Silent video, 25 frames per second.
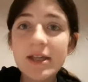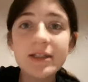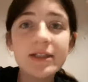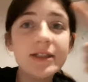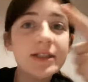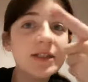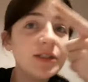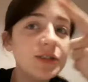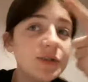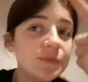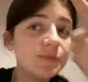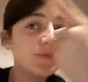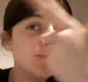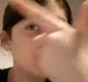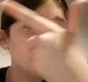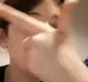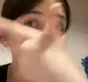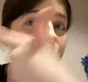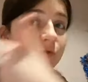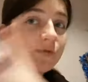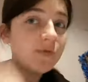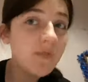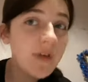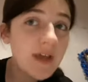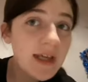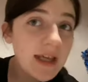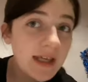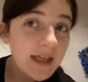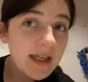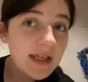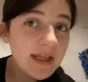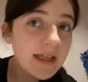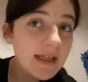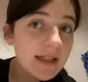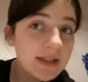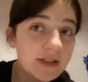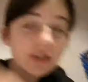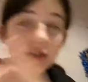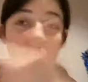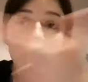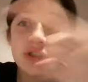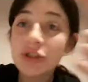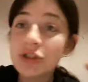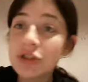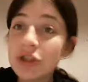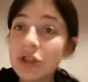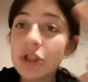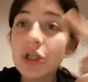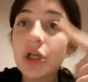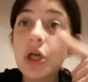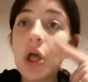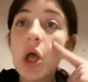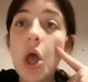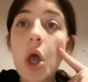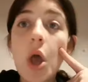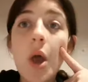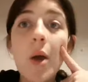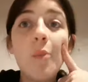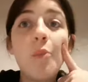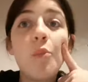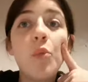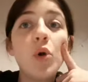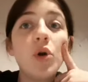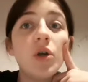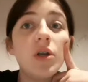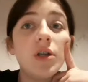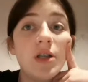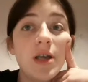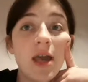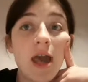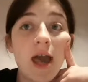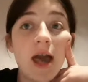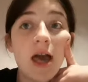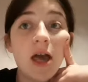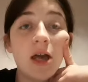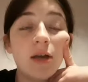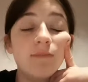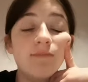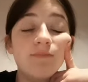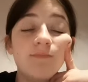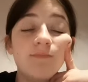did some cool things, you know. But yeah,